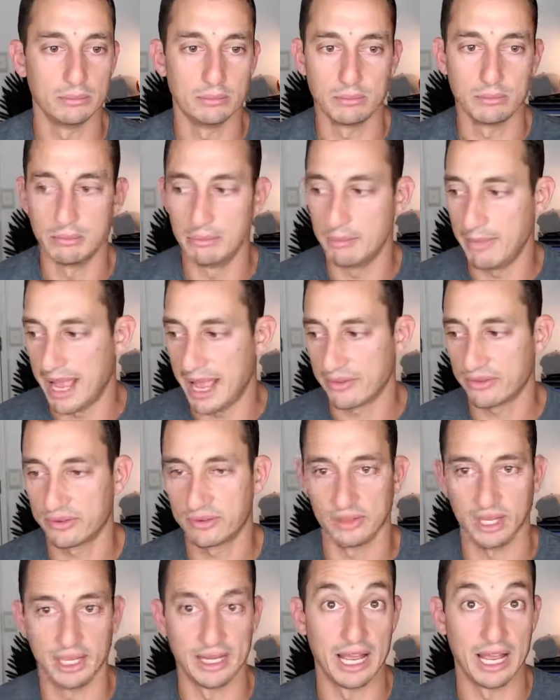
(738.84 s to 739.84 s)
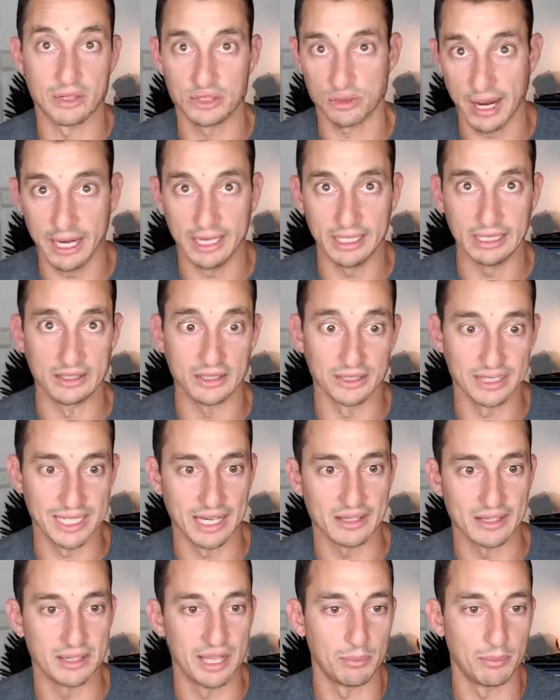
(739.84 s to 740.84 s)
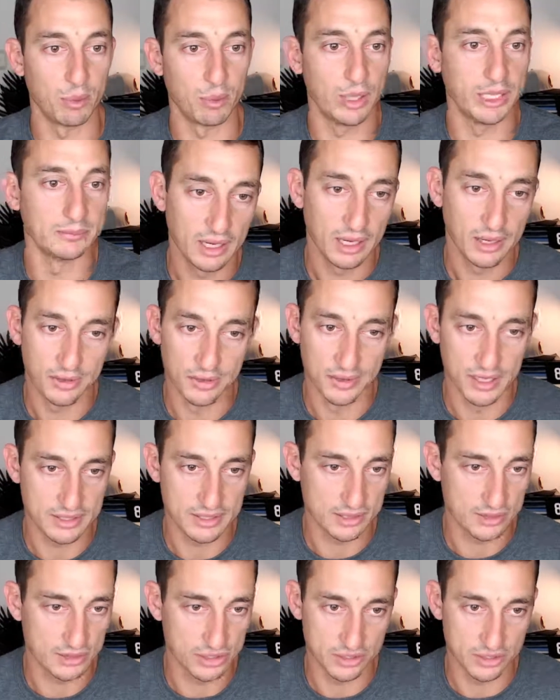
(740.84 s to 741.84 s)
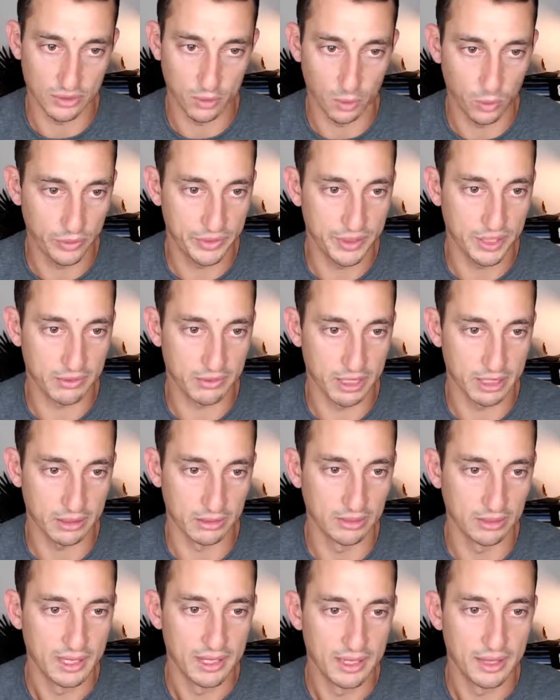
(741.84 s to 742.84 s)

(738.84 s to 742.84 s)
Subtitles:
maths and our trading to get to that point. This is just all theoretical.